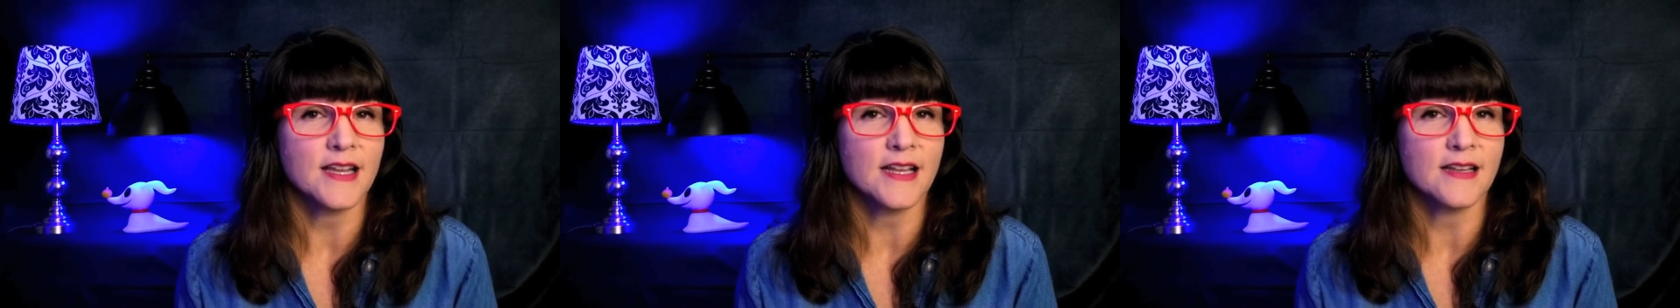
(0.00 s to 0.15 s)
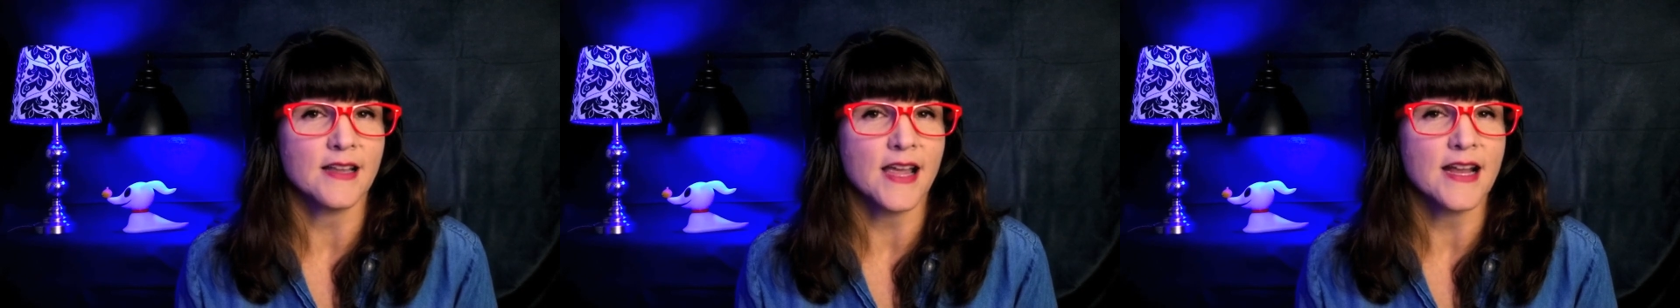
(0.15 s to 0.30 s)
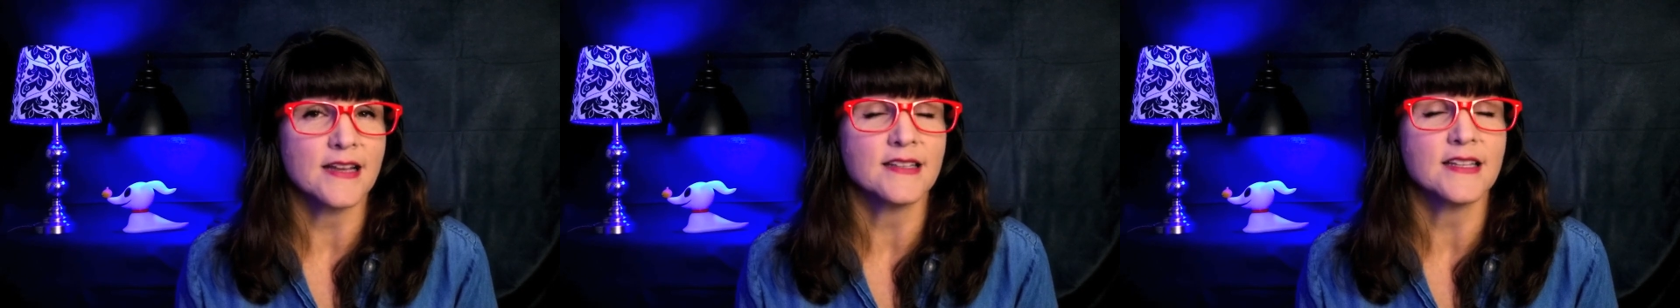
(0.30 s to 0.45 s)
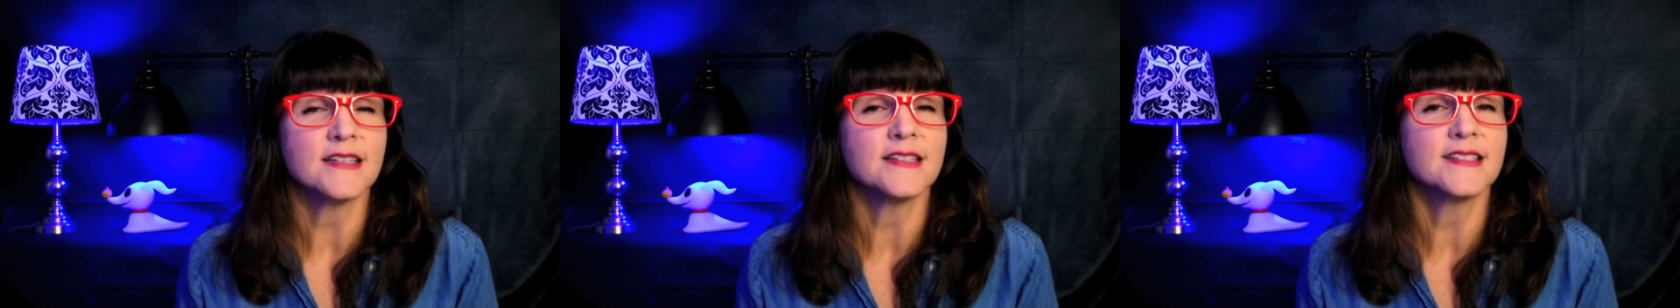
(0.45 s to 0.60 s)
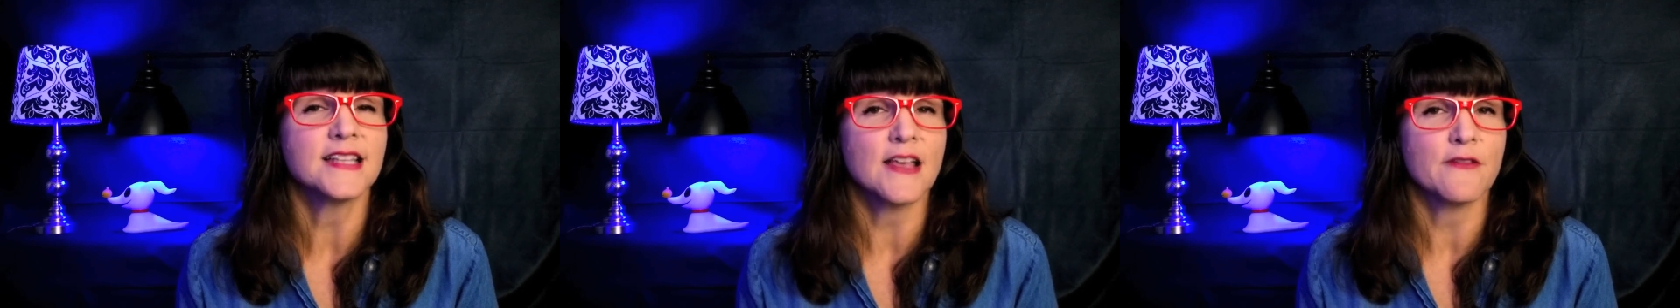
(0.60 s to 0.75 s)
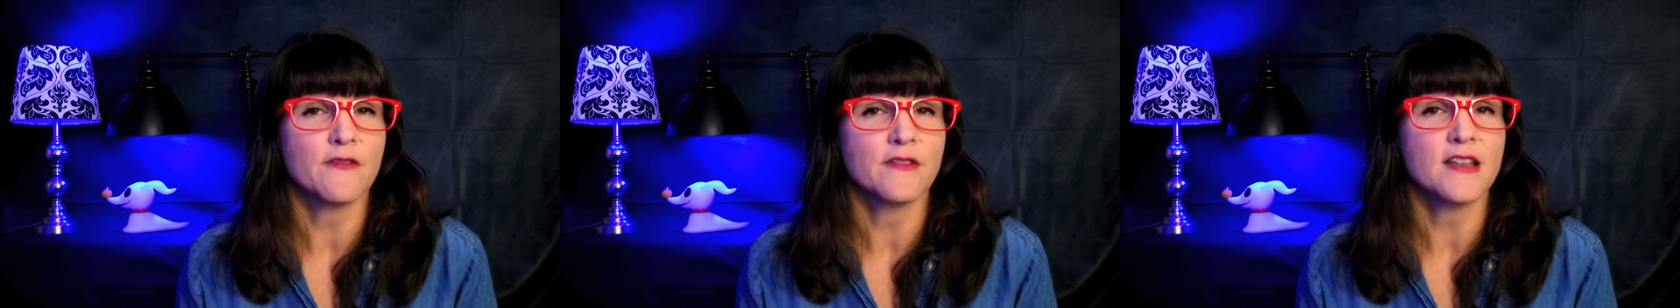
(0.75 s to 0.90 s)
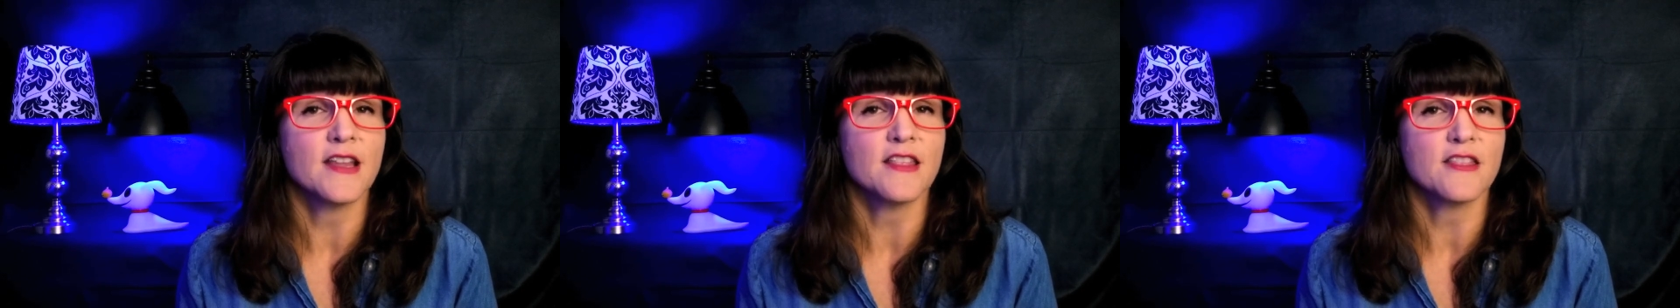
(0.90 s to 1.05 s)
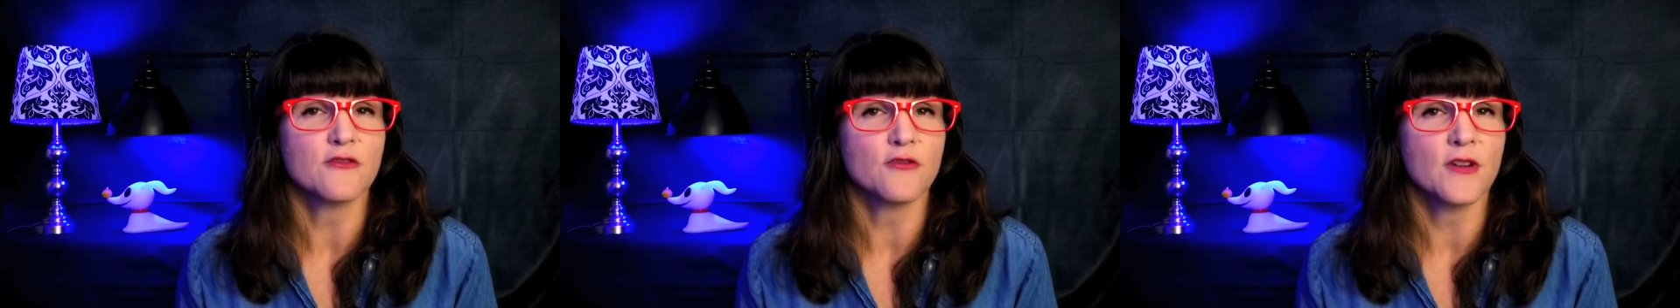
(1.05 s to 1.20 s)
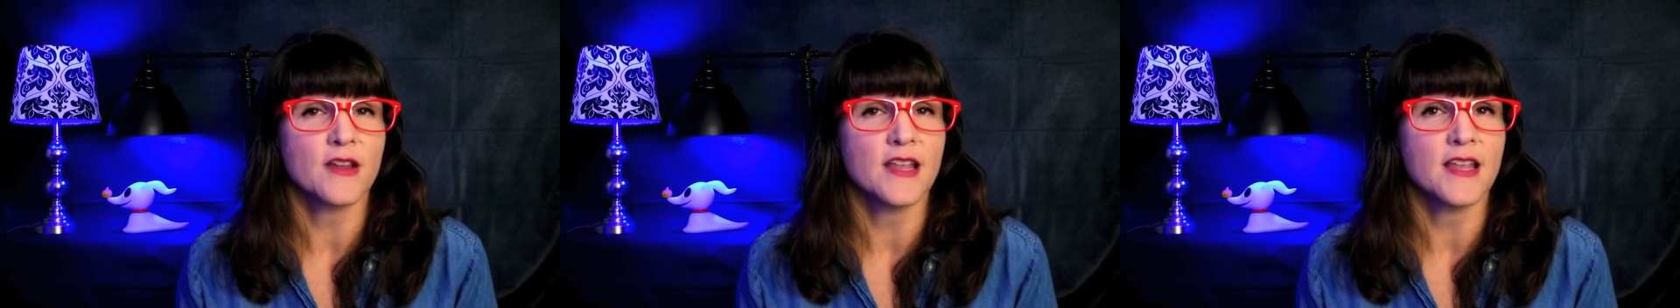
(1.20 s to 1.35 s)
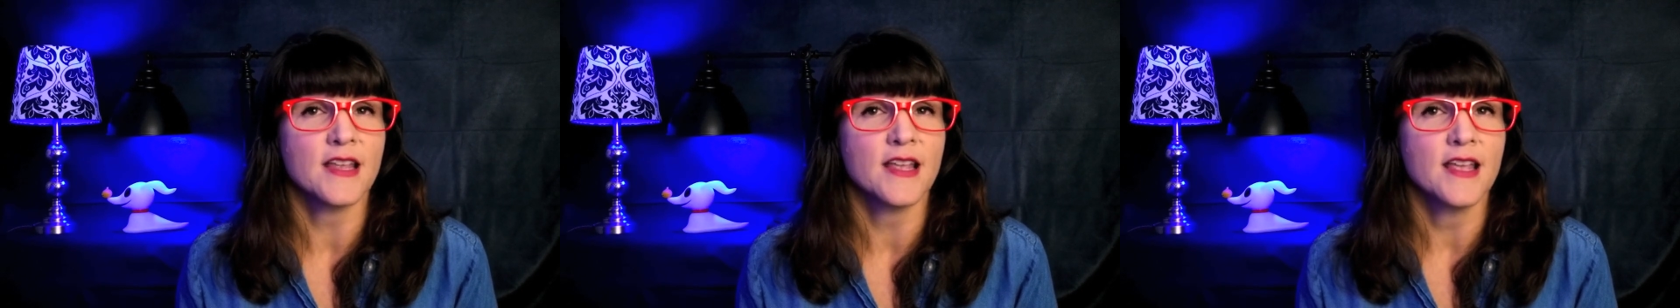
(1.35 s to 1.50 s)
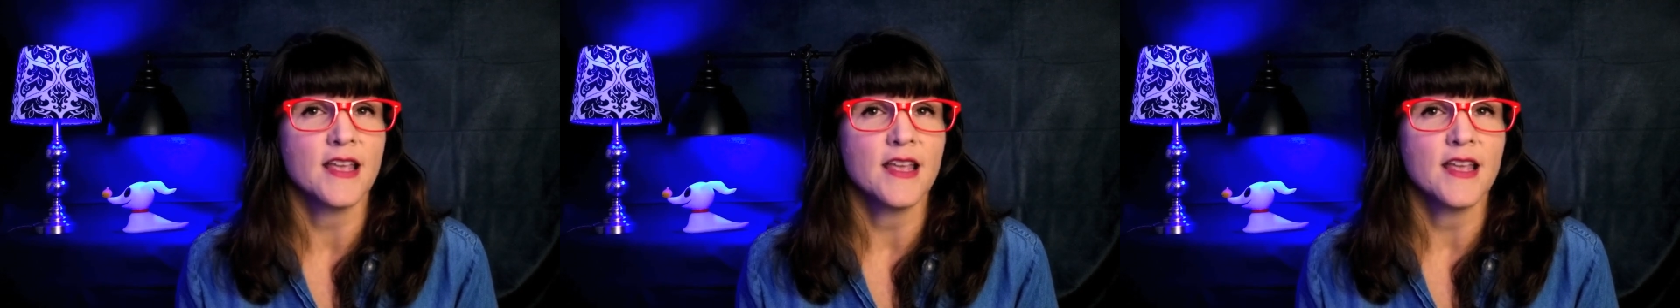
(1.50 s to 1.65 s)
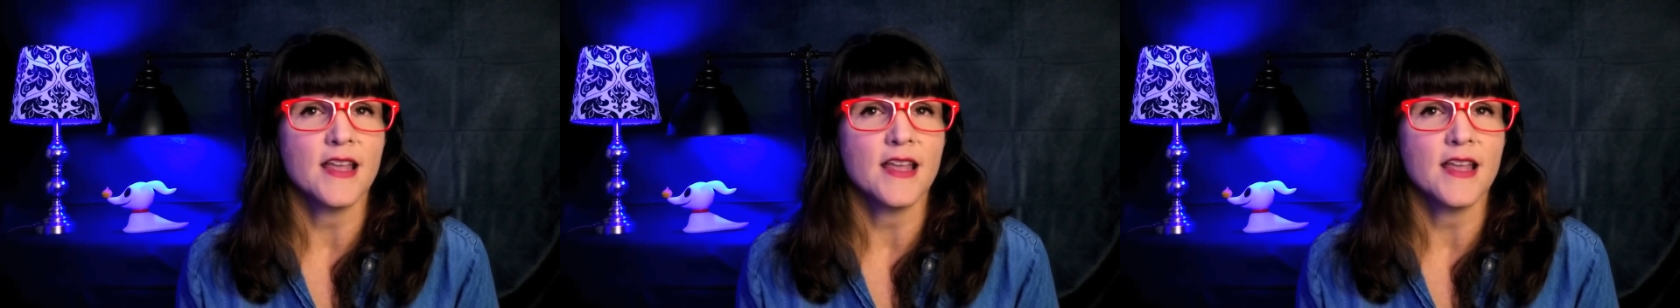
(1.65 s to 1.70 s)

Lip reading: in 1973